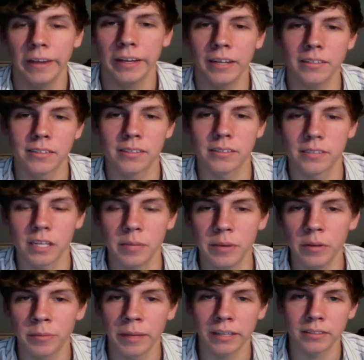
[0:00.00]
guys, this is EB with
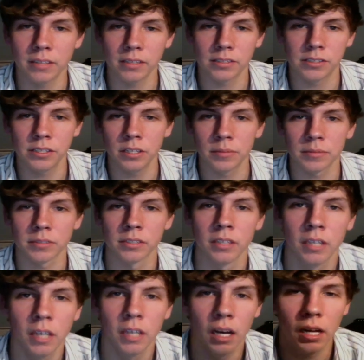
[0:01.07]
Macintosh Tips.
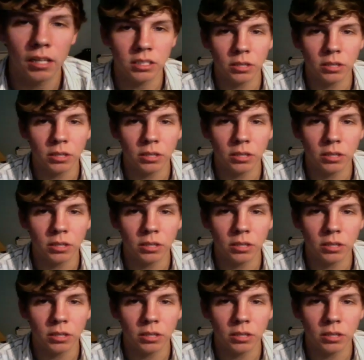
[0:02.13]
Uh, let's go